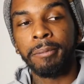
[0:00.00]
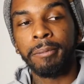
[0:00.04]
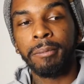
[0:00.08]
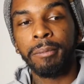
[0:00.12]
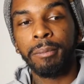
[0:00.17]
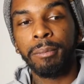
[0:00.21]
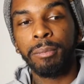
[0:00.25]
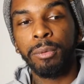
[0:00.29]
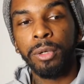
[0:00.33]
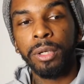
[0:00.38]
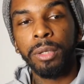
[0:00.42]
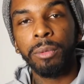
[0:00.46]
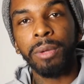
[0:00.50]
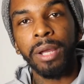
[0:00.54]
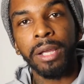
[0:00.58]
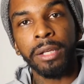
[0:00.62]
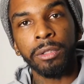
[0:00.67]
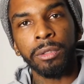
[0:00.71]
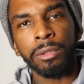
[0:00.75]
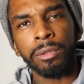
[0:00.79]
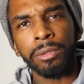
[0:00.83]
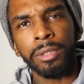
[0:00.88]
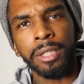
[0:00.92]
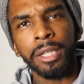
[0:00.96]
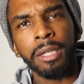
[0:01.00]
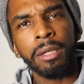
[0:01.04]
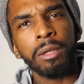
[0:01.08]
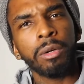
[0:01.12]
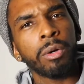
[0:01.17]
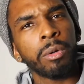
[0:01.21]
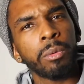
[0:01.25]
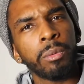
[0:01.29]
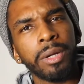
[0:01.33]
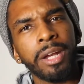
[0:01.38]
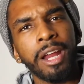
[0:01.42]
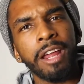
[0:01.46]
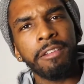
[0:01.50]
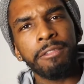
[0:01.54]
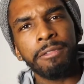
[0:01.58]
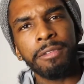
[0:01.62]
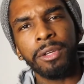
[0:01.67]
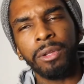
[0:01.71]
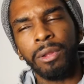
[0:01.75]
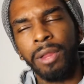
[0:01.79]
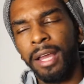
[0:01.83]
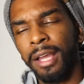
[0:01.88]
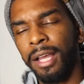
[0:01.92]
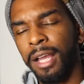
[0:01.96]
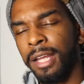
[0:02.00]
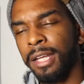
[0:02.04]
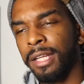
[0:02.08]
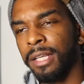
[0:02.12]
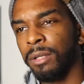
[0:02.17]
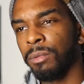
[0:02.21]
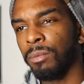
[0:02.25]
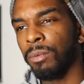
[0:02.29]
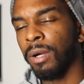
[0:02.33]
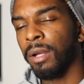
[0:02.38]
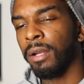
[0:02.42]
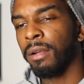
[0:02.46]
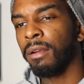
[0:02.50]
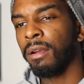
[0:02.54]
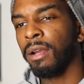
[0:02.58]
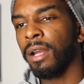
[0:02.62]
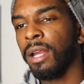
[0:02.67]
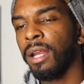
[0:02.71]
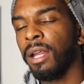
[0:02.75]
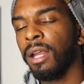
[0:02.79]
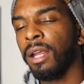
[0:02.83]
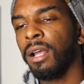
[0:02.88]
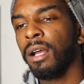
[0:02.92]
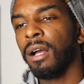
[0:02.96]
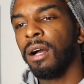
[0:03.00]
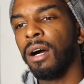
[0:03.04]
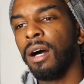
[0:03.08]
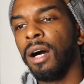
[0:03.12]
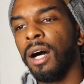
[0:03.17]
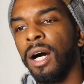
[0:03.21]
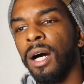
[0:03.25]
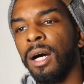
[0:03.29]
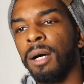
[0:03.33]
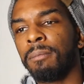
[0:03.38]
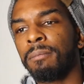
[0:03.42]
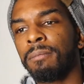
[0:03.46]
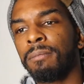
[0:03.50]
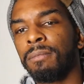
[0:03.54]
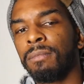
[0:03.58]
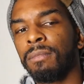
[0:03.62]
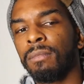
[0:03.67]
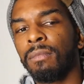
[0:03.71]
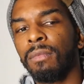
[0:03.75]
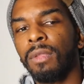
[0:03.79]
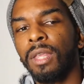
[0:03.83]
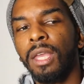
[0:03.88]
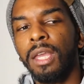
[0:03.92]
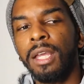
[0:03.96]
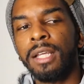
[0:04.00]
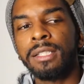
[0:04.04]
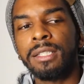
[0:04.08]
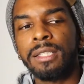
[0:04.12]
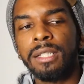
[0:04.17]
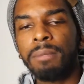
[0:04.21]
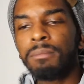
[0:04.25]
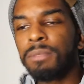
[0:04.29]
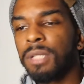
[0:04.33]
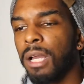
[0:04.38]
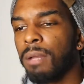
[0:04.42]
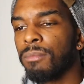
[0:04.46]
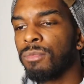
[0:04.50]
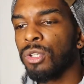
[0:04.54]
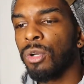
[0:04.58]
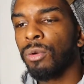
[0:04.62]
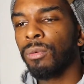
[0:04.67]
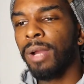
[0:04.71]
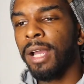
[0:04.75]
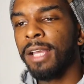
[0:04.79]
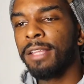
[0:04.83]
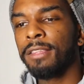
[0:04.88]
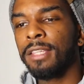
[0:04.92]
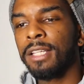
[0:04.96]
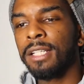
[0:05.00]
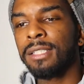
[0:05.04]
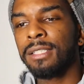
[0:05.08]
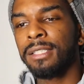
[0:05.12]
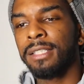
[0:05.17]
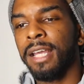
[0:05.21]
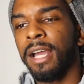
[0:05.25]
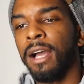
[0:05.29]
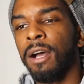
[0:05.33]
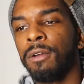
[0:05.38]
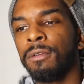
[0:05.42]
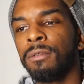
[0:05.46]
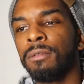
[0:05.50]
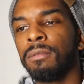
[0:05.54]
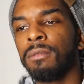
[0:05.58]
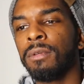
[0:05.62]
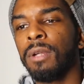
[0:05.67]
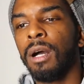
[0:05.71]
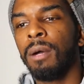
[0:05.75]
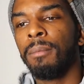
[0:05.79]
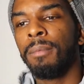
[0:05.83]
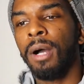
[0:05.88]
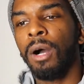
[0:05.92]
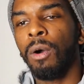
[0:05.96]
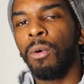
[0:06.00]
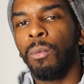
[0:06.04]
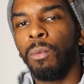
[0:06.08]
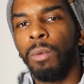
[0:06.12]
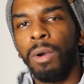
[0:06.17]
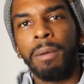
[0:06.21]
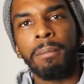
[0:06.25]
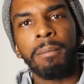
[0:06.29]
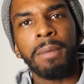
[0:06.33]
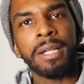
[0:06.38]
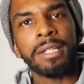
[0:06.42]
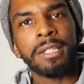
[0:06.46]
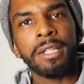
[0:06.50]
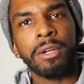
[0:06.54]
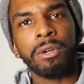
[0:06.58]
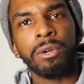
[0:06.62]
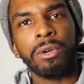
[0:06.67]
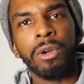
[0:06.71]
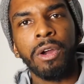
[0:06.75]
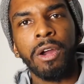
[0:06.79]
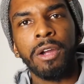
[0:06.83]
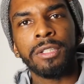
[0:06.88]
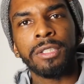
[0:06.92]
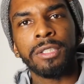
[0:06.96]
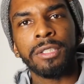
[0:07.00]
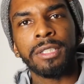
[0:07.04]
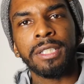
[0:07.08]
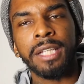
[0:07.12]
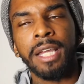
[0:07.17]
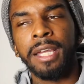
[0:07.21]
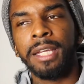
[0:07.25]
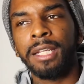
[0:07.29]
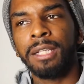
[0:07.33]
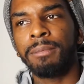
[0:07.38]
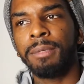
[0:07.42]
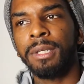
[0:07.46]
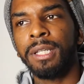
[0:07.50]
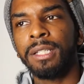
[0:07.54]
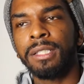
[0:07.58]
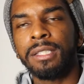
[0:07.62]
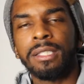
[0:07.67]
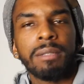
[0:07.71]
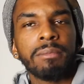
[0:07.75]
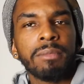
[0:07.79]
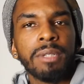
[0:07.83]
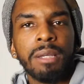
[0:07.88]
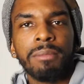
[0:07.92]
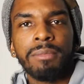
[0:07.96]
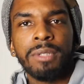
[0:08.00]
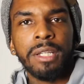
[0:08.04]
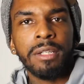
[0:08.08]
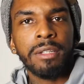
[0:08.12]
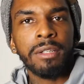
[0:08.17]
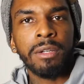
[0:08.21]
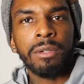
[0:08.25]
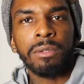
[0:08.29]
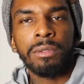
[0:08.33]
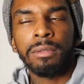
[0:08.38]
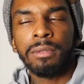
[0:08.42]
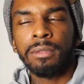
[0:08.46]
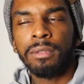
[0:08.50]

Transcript: pretty regularly, or when I feel like I need one. And sometimes I'll write things down about what my tarot cards are saying to me, and sometimes I don't.